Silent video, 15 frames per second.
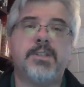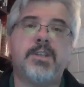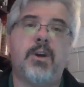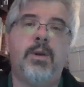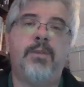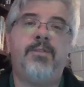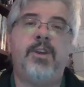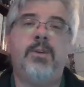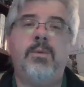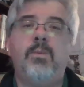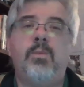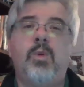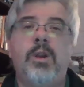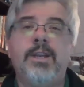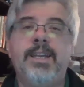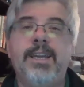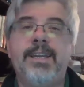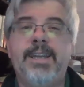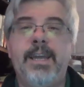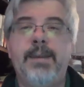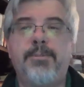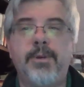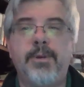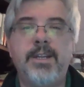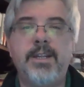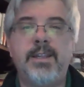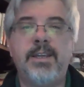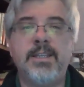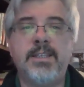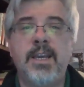So if you want to dig deeper
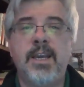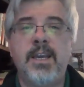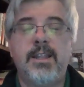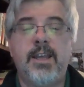into this,